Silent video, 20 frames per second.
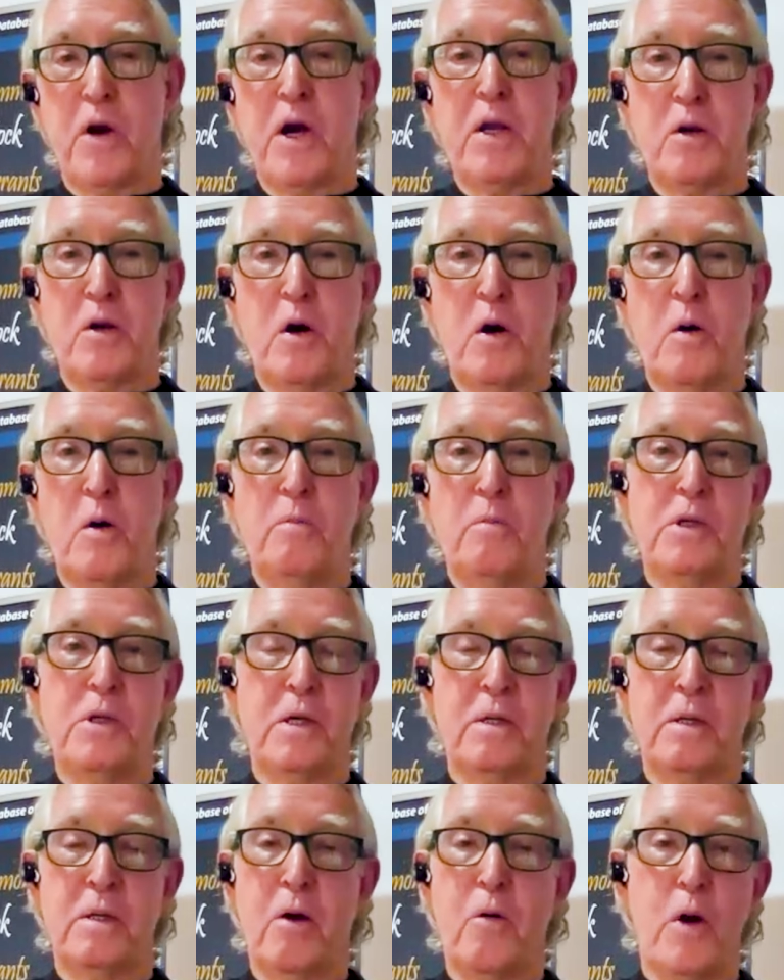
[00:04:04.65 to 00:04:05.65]
Frank
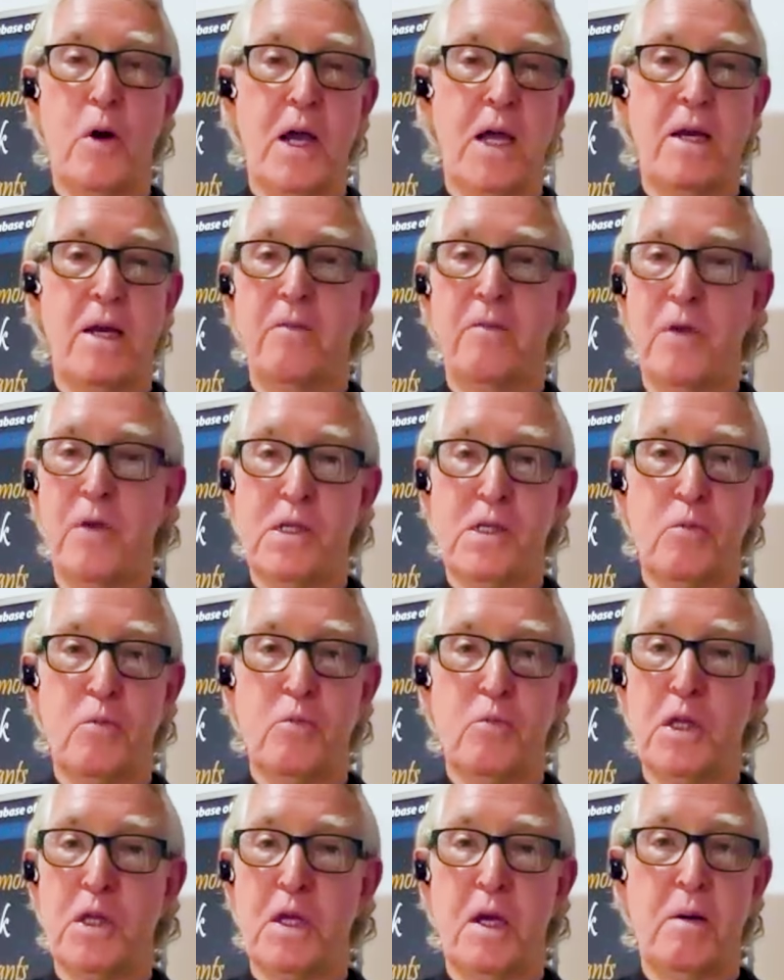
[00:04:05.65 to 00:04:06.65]
Holmes and go in and
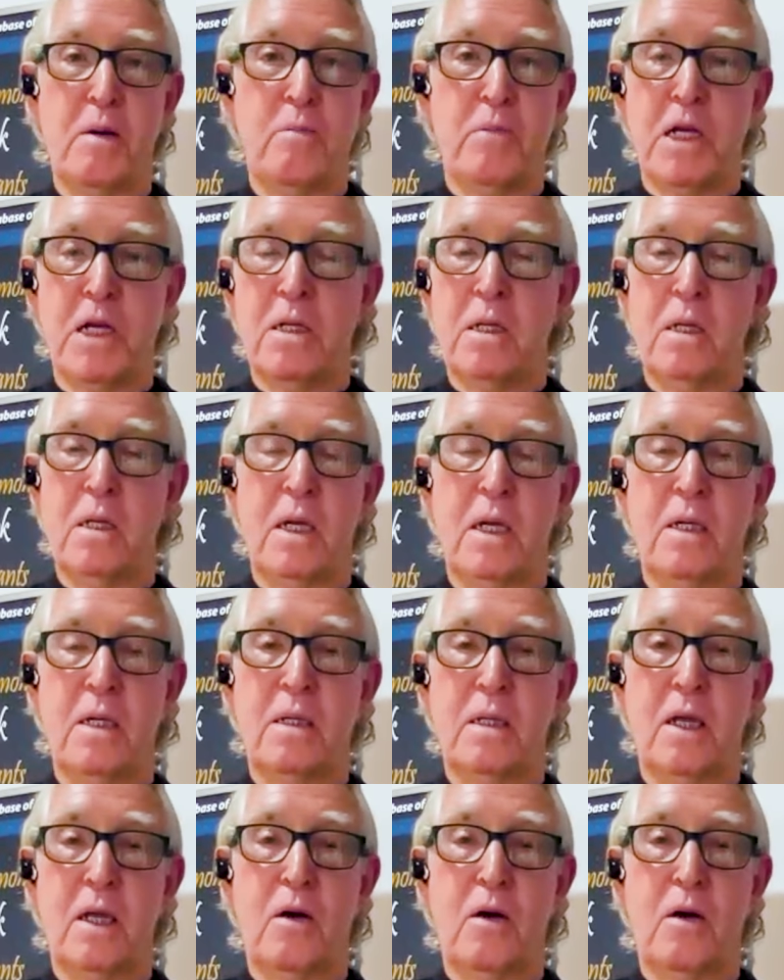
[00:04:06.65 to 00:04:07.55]
visit with him and